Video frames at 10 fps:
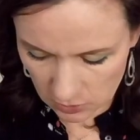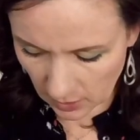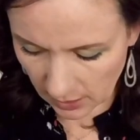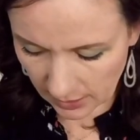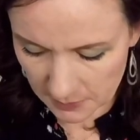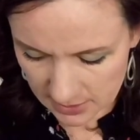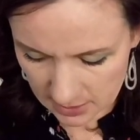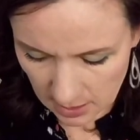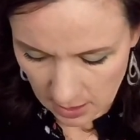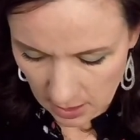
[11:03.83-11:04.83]
go to our
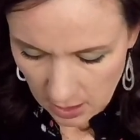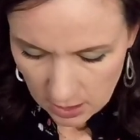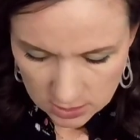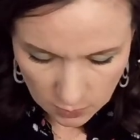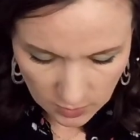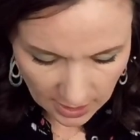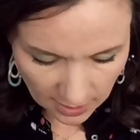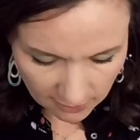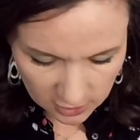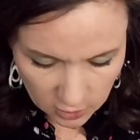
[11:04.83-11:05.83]
lips. So we
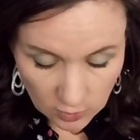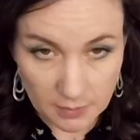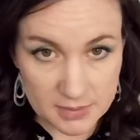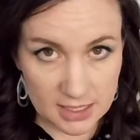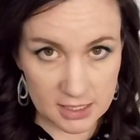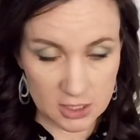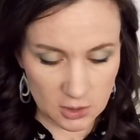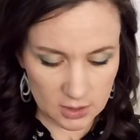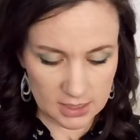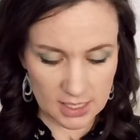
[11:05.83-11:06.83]
have a new lipstick to
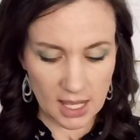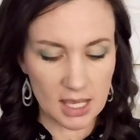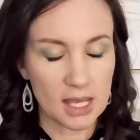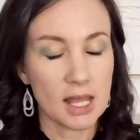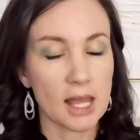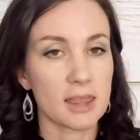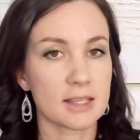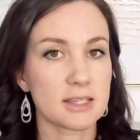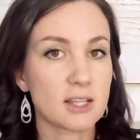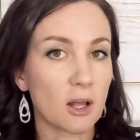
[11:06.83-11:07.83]
show you today.
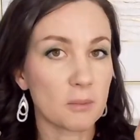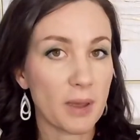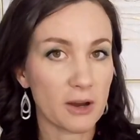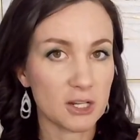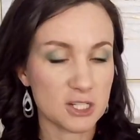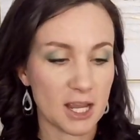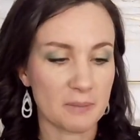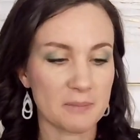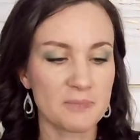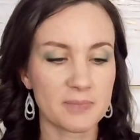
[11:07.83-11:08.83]
This is called Berry
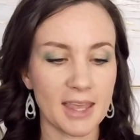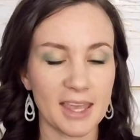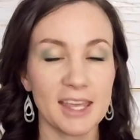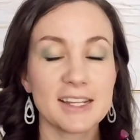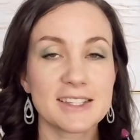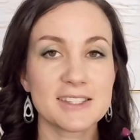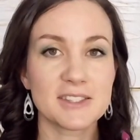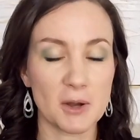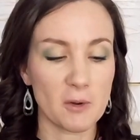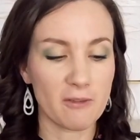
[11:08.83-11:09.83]
Jam. It
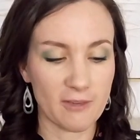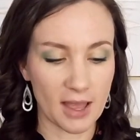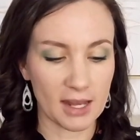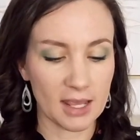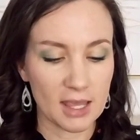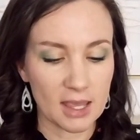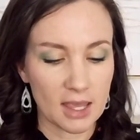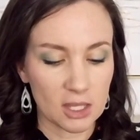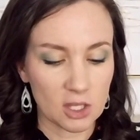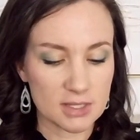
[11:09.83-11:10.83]
is so fun.
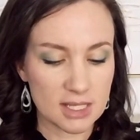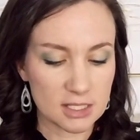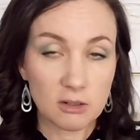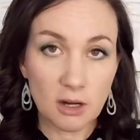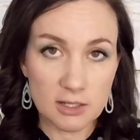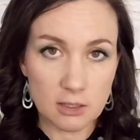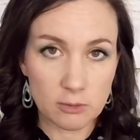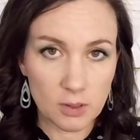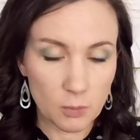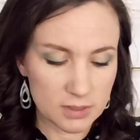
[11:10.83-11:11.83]
You'll see it's a
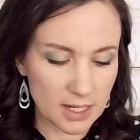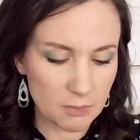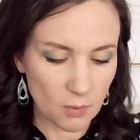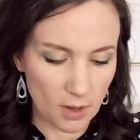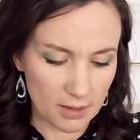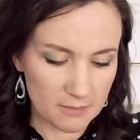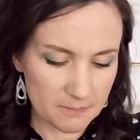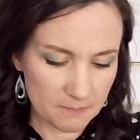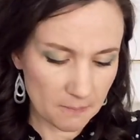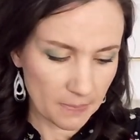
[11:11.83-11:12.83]
crossover with Type 1.